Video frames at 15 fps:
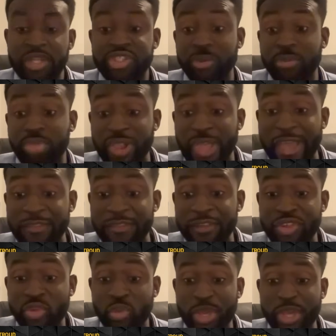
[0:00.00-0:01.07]
to play
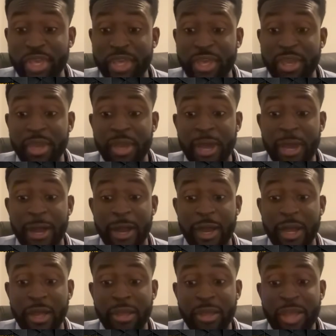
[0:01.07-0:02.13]
this week.
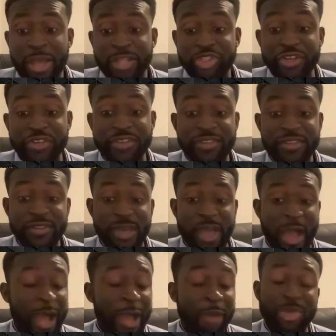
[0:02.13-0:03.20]
Uh, just,
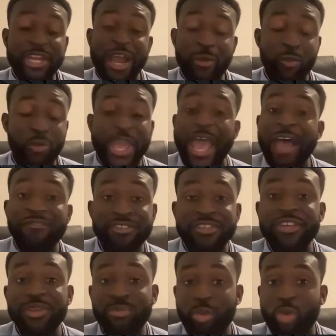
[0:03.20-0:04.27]
I mean, we have
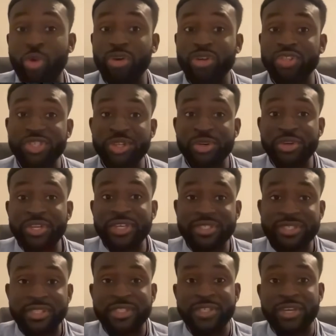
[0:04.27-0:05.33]
seen more
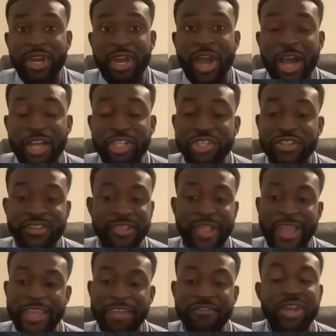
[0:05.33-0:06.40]
serious concussions,
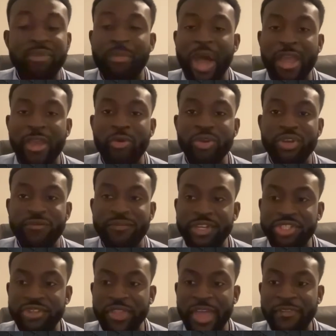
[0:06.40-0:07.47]
like even in my own
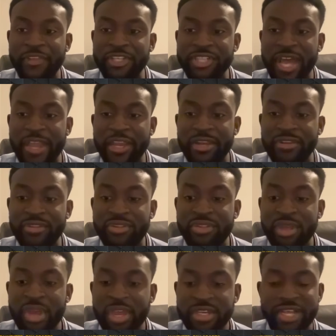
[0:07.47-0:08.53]
division, like the
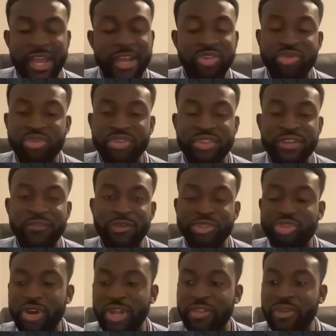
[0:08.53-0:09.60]
Titans, Titans
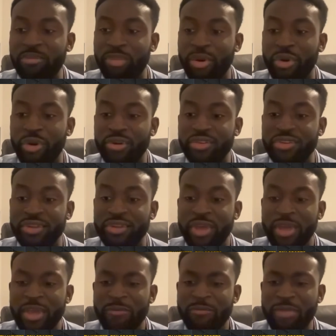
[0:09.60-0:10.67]
receiver Treylon Burks
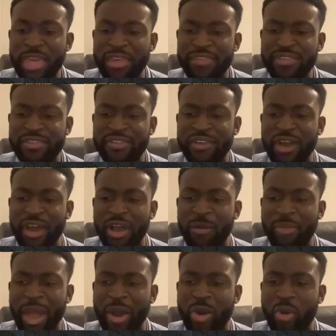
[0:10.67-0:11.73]
missed uh,
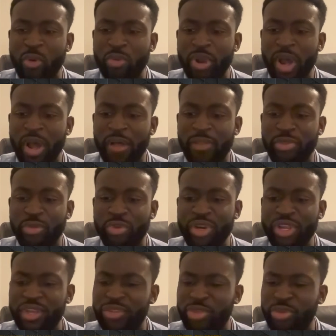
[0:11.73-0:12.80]
about uh,
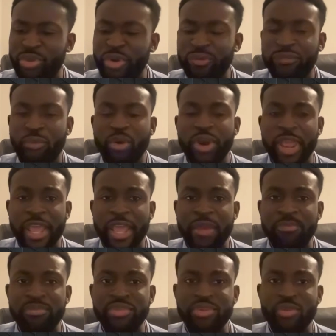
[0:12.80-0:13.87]
three, three or four
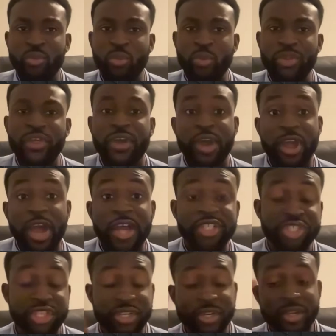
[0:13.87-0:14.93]
games with a
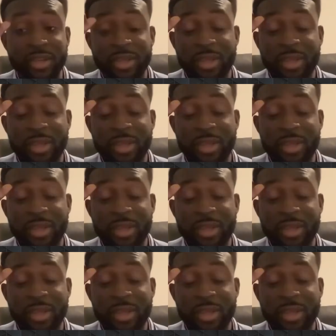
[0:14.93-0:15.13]
concussion.